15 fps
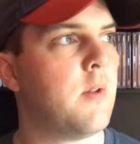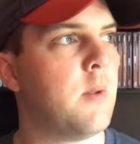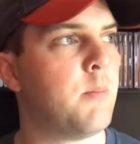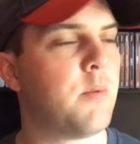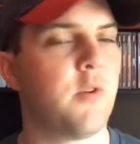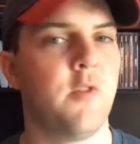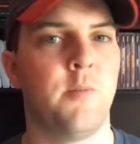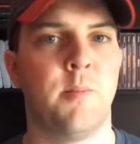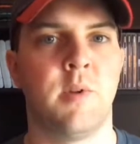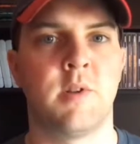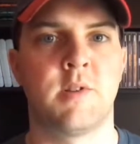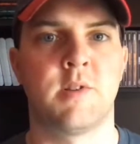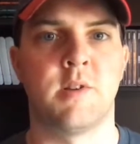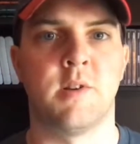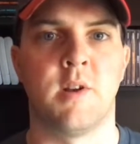
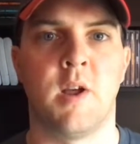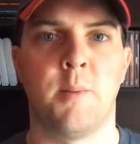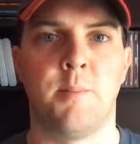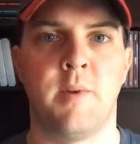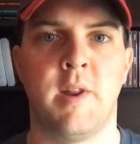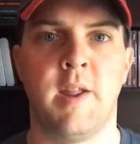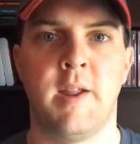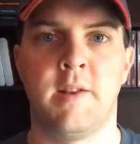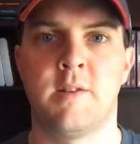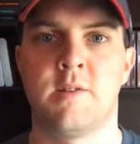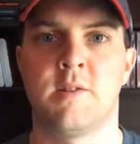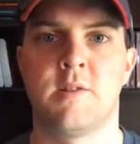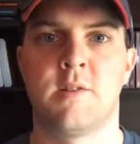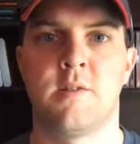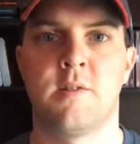improvements and
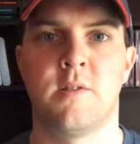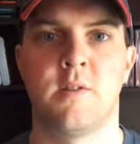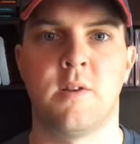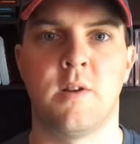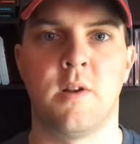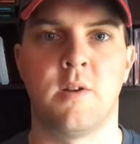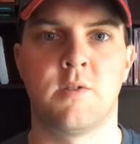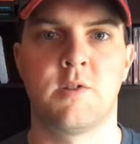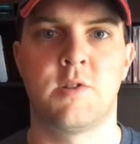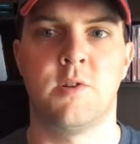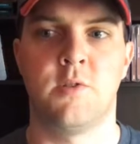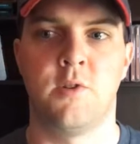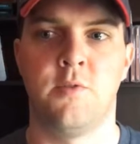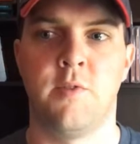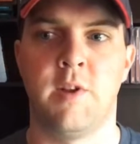updates. I'll
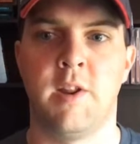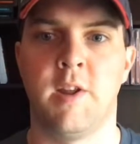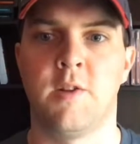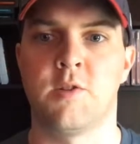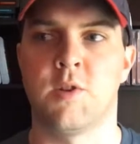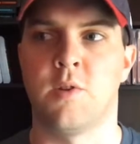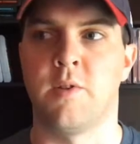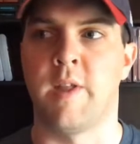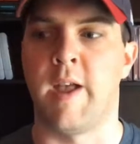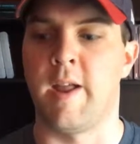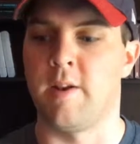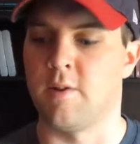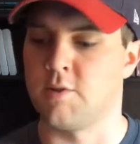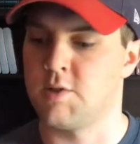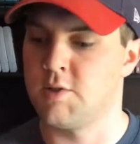still do videos on
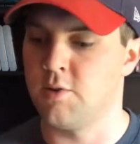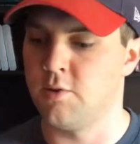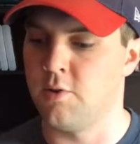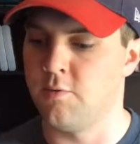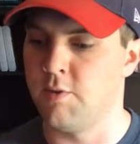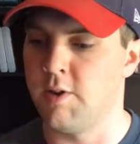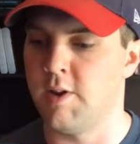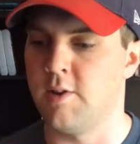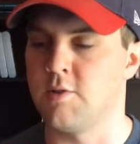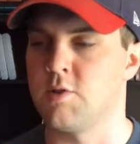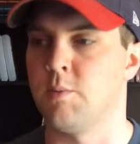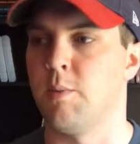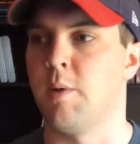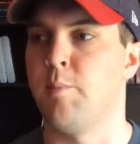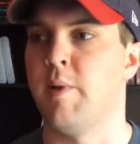that, and I'll still do
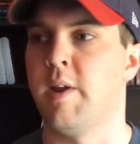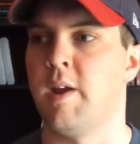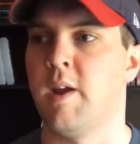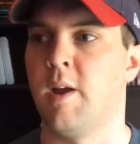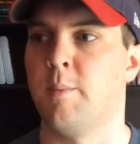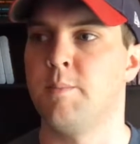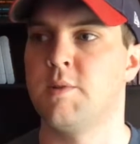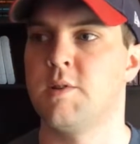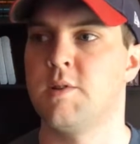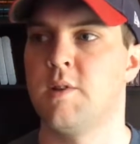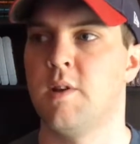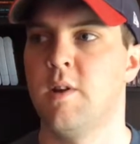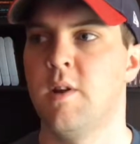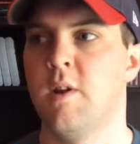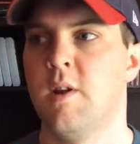videos on my pickups.
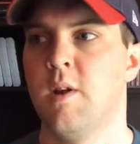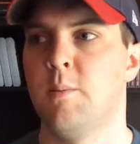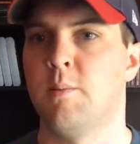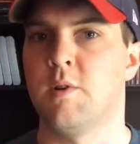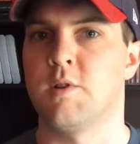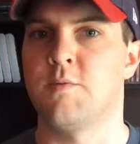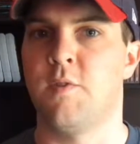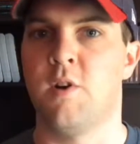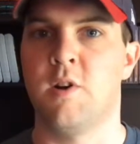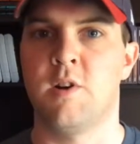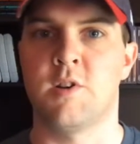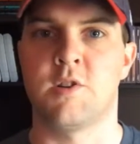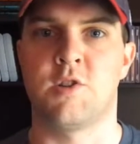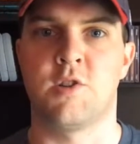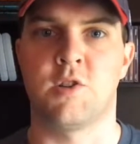But as far
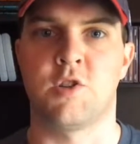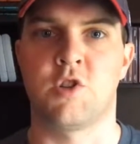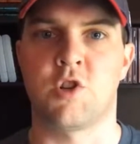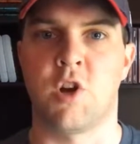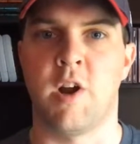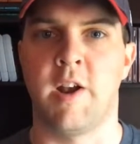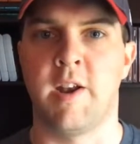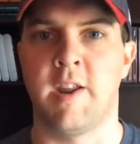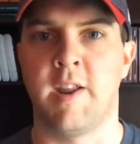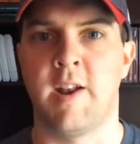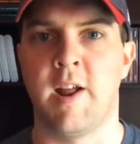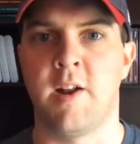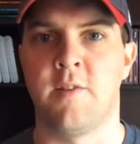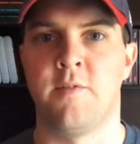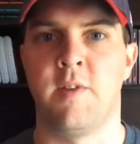as just trying to
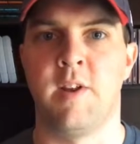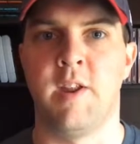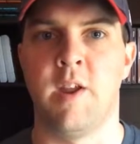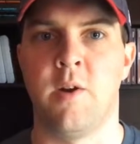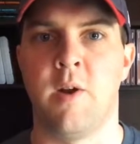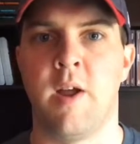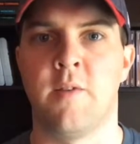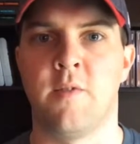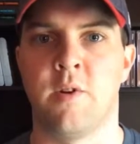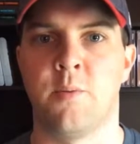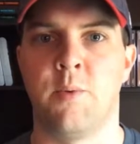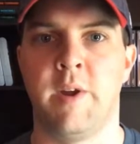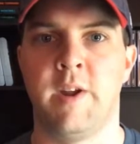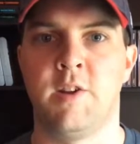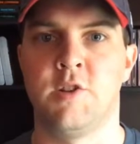get out a video every
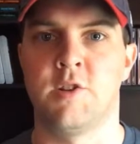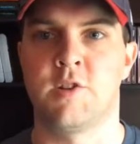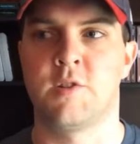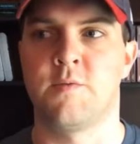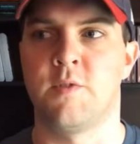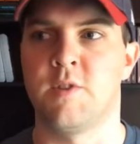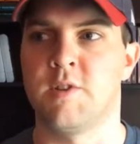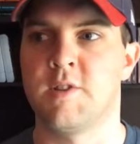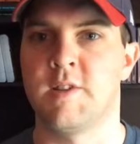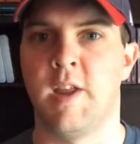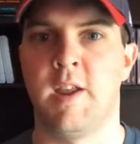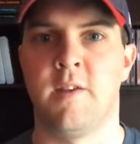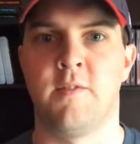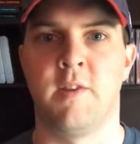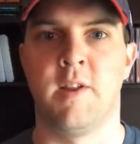week just for the
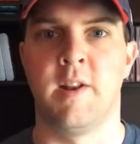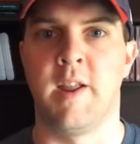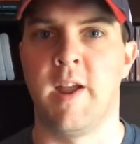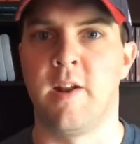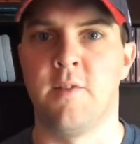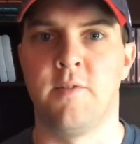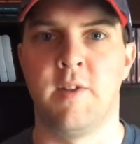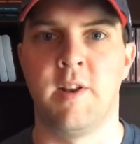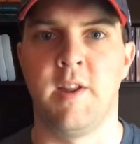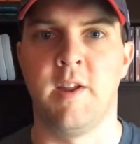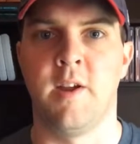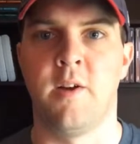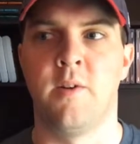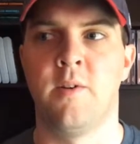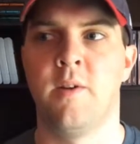sake of getting out a
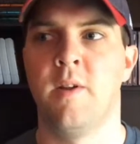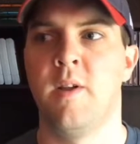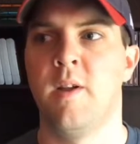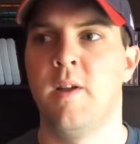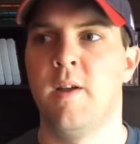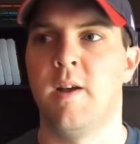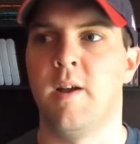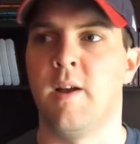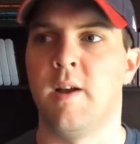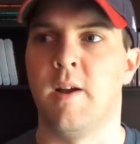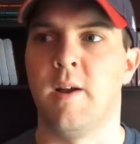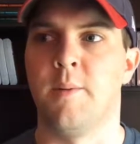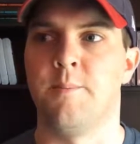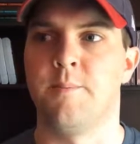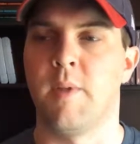video,
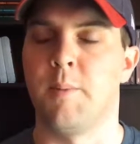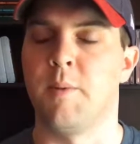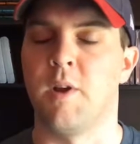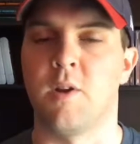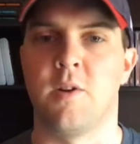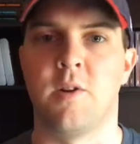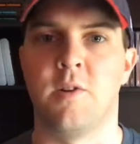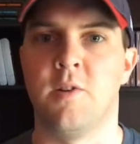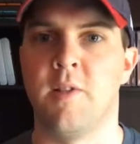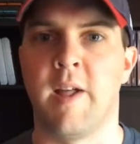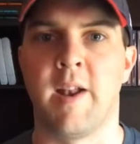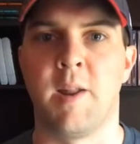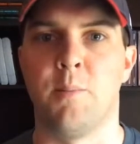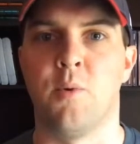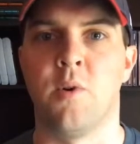I'm not going to do
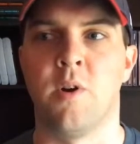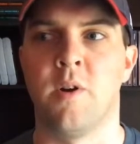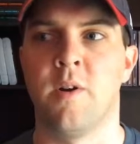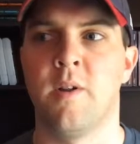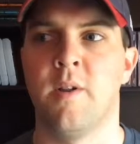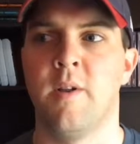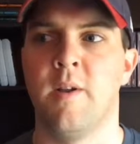that anymore.